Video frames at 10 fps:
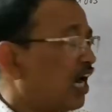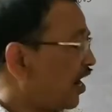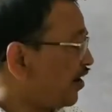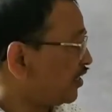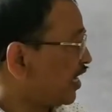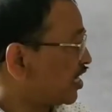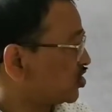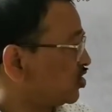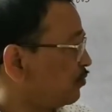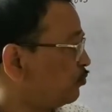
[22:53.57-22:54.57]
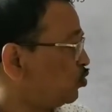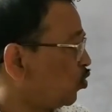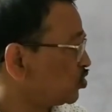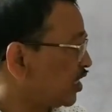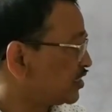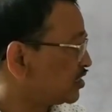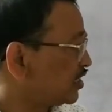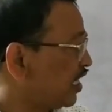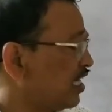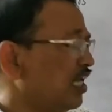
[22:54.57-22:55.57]
under the action of those
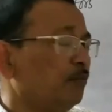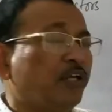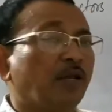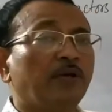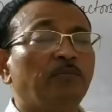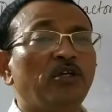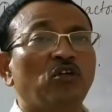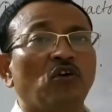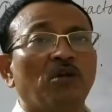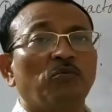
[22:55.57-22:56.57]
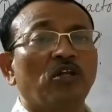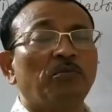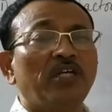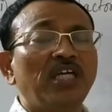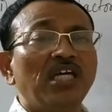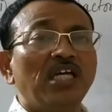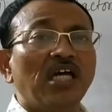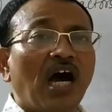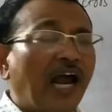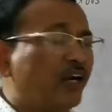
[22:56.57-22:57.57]
HCl, vitamin B12 will be
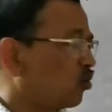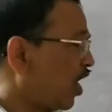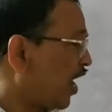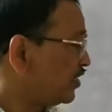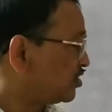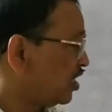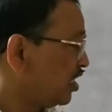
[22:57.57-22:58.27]
hydrolyzed.